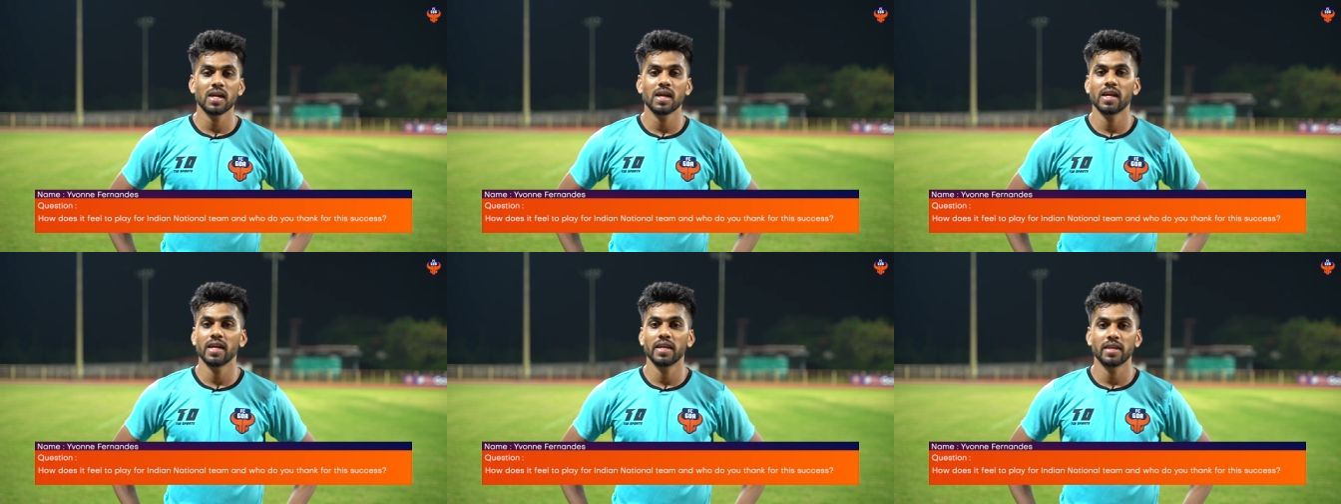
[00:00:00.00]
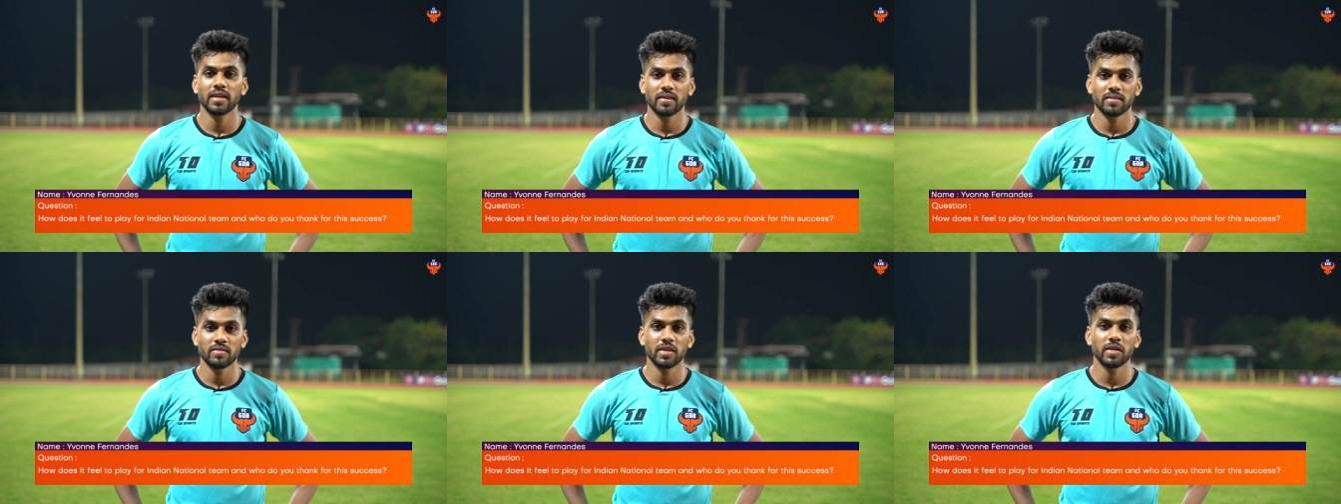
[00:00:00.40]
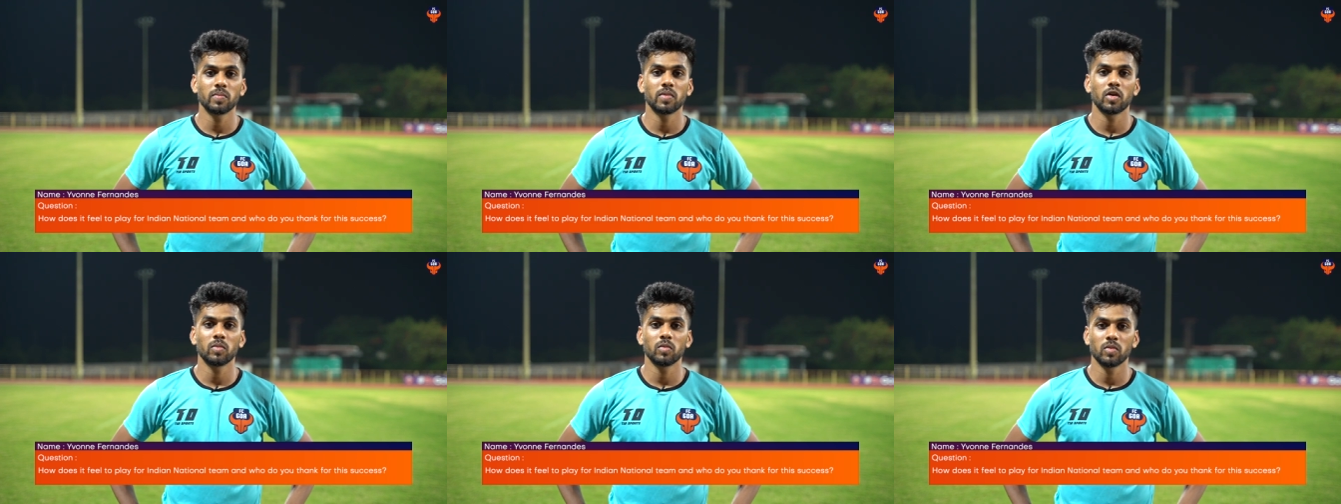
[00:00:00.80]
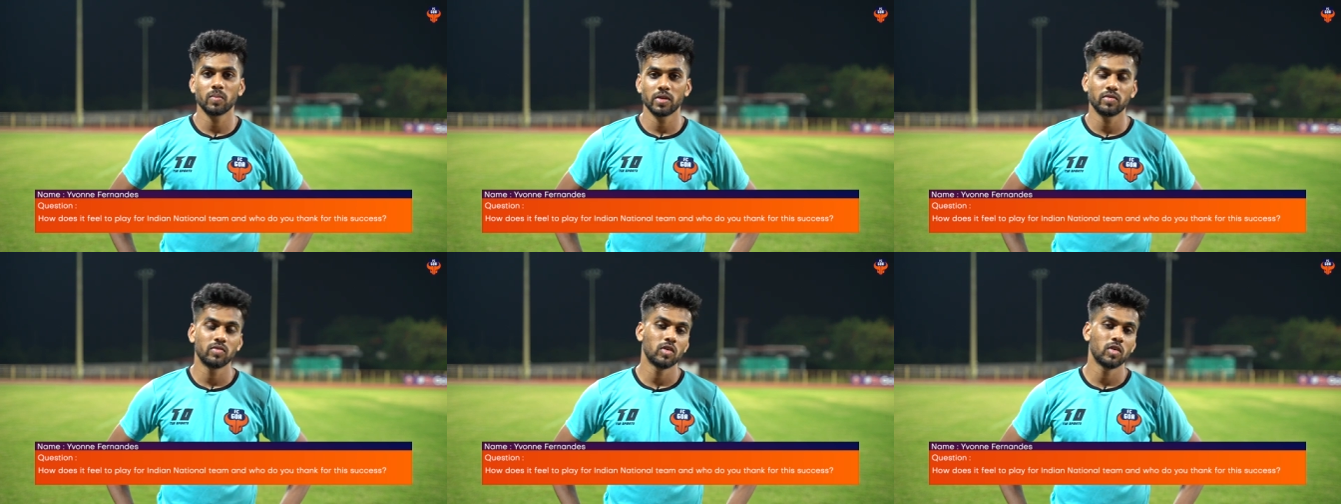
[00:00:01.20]
and a very proud
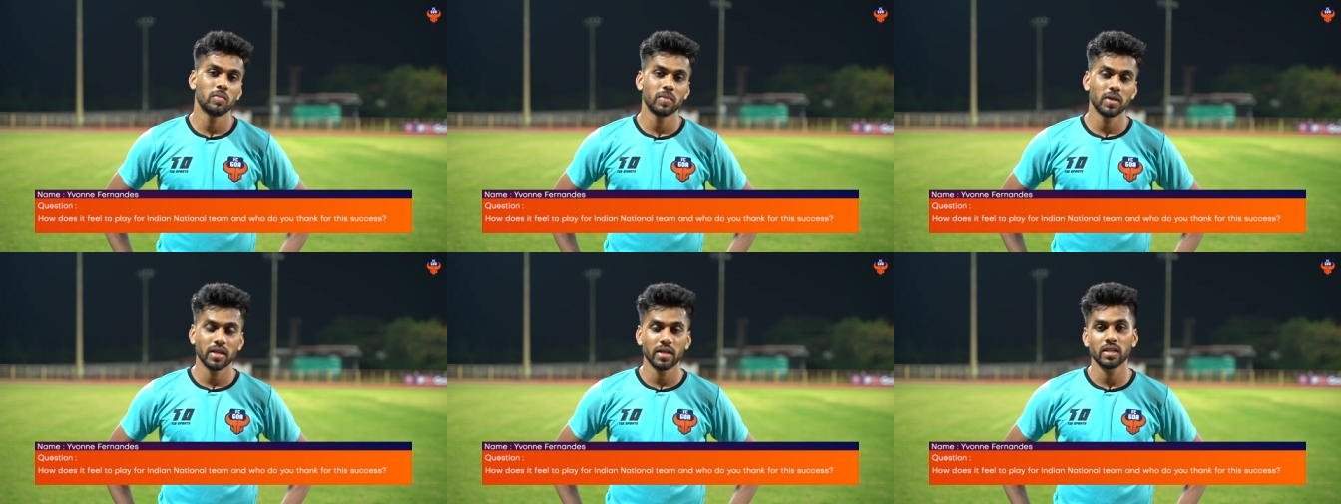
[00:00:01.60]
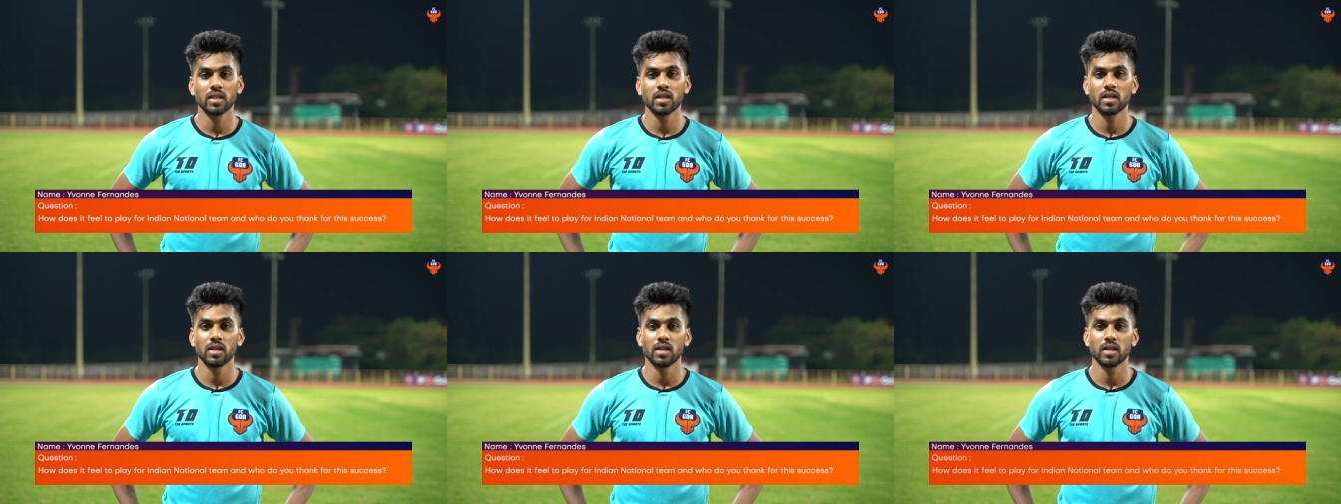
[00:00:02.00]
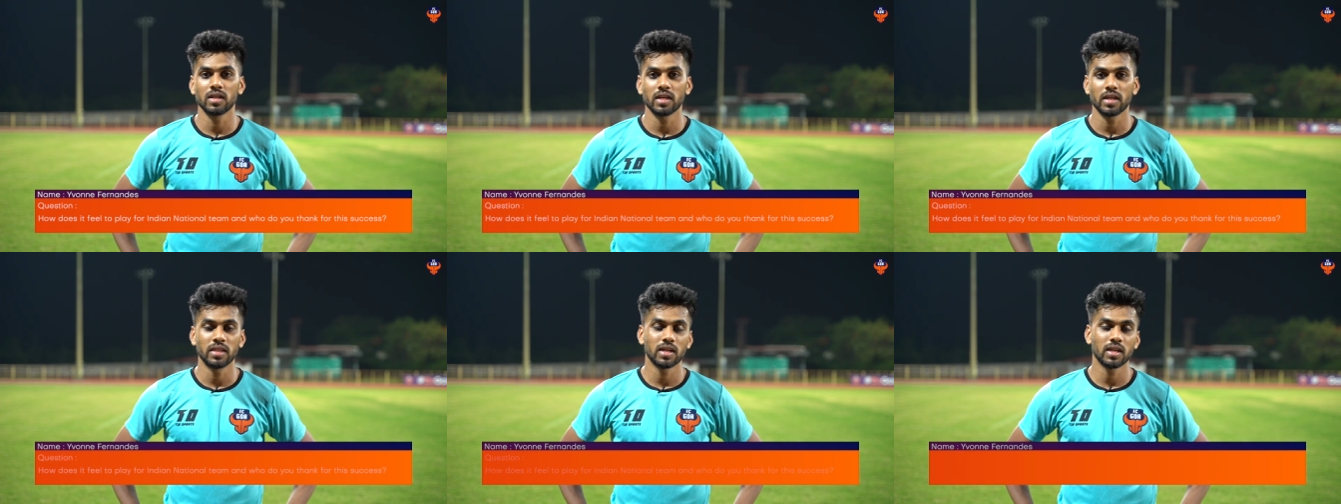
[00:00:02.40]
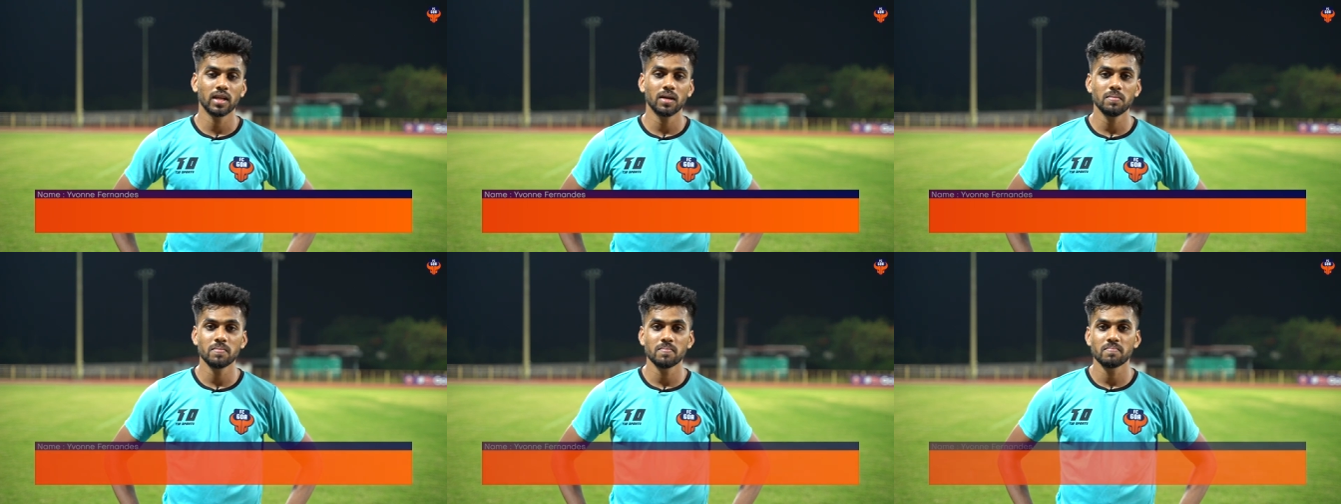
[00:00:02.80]
moment for me in the in the club.